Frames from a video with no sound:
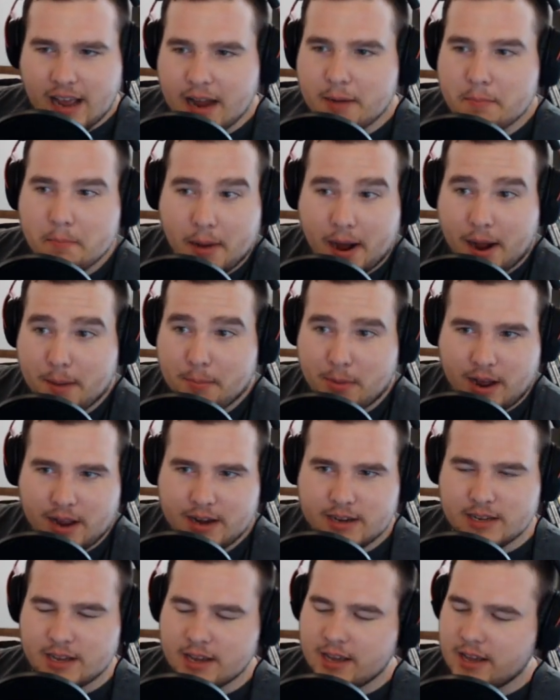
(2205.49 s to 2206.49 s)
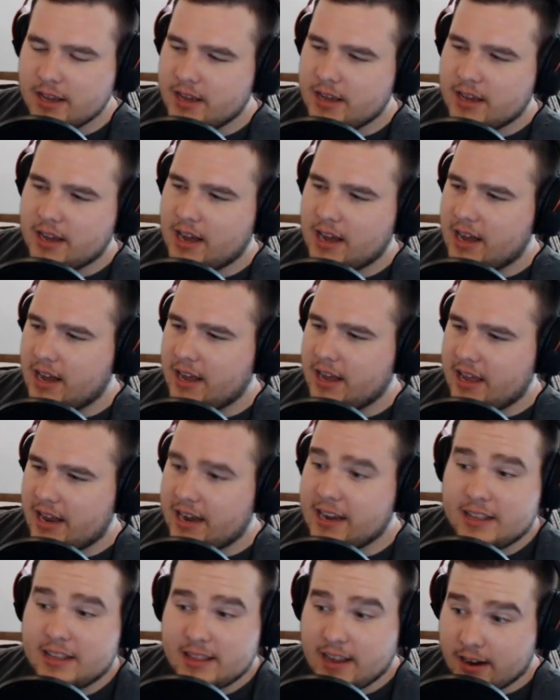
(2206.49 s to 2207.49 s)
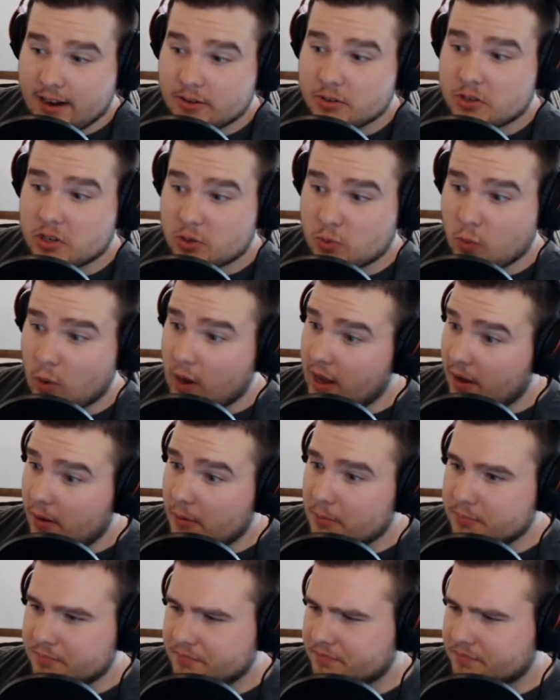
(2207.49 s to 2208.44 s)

in my mind, and in theirs as well.